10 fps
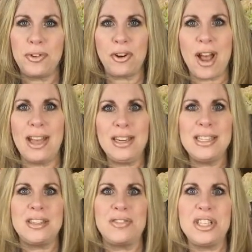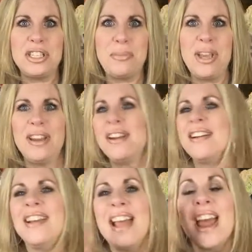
your eyelids have disappeared,